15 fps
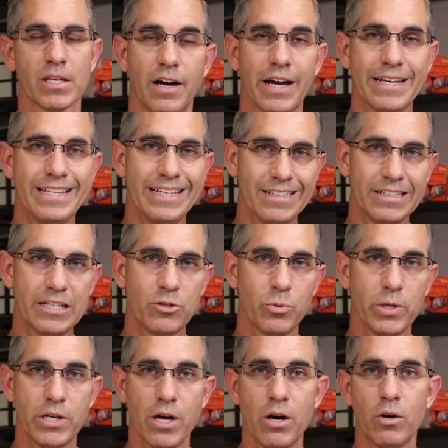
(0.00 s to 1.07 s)
Ideally, as
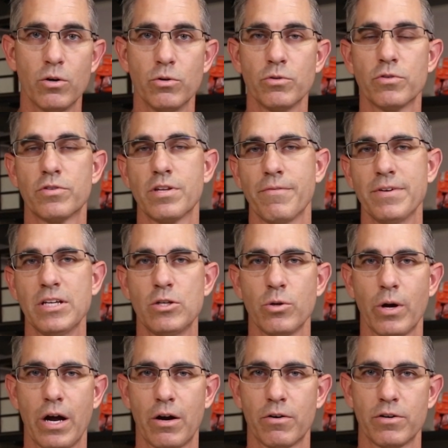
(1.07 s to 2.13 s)
we know,
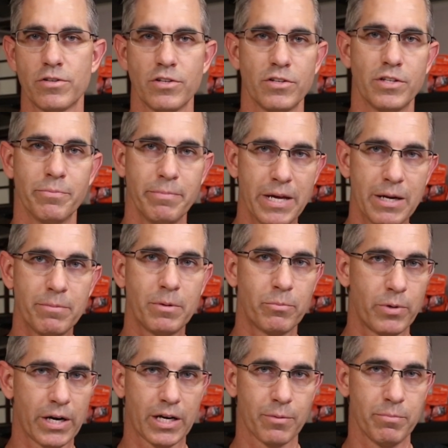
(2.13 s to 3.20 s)
72 hours is the minimum
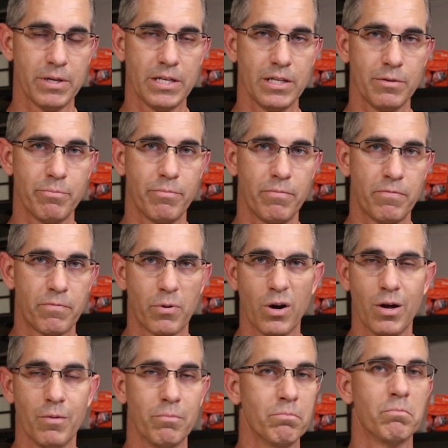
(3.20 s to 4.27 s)
recommended
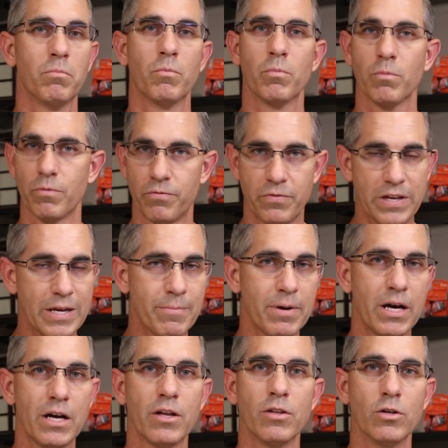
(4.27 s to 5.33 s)
from
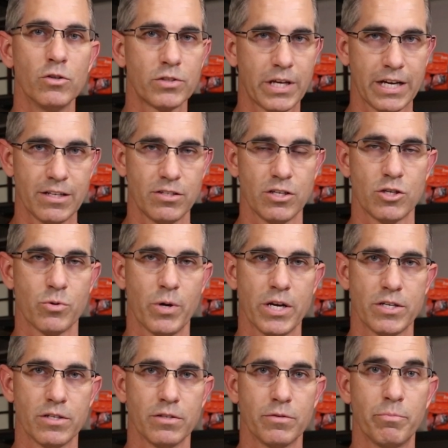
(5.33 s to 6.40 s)
FEMA and those kind of
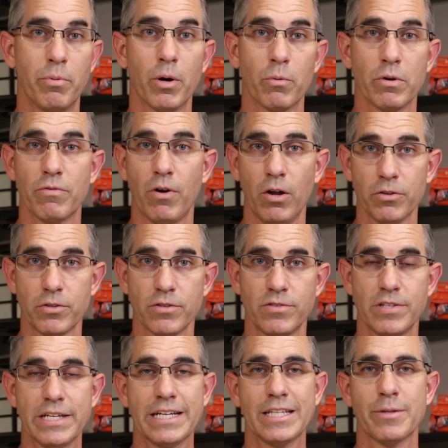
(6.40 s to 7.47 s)
situations. But we've also
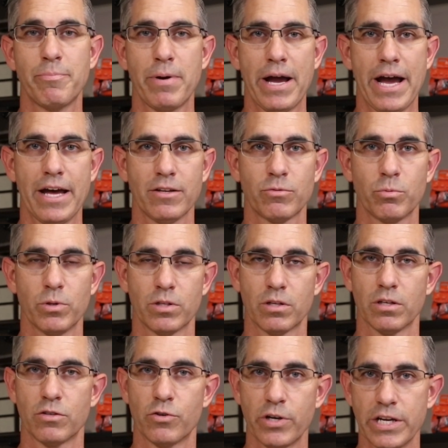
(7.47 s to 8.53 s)
seen in the past with
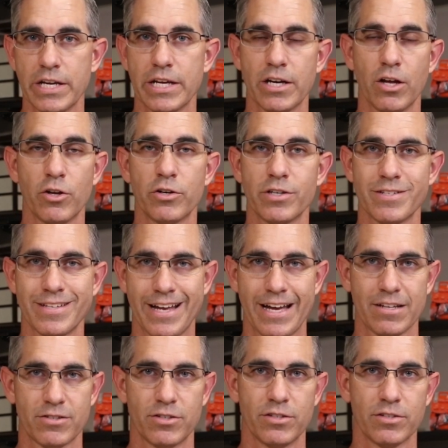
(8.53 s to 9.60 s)
Katrina and other
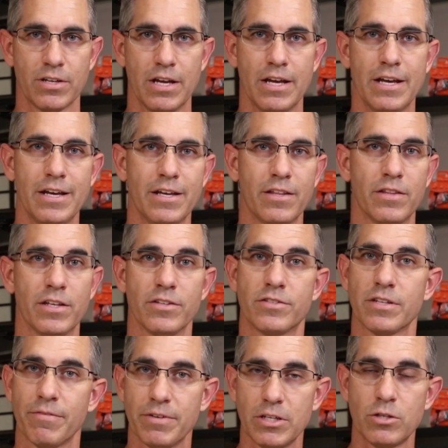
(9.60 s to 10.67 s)
disasters that
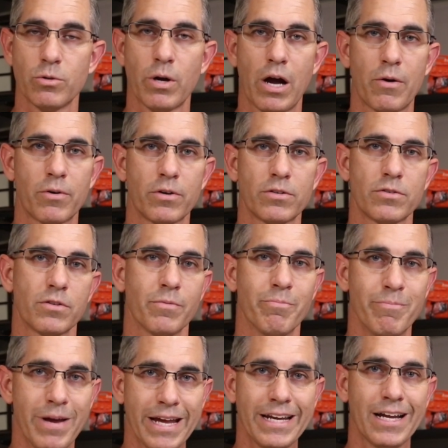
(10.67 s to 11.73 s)
72 hours
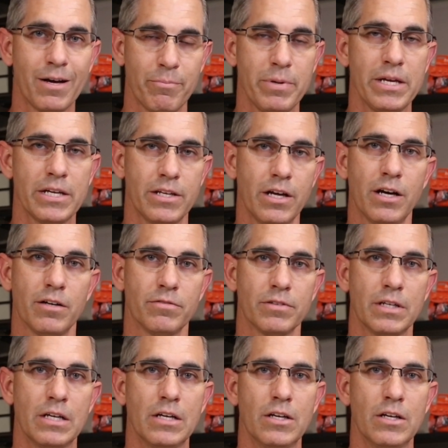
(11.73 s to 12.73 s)
may not be enough.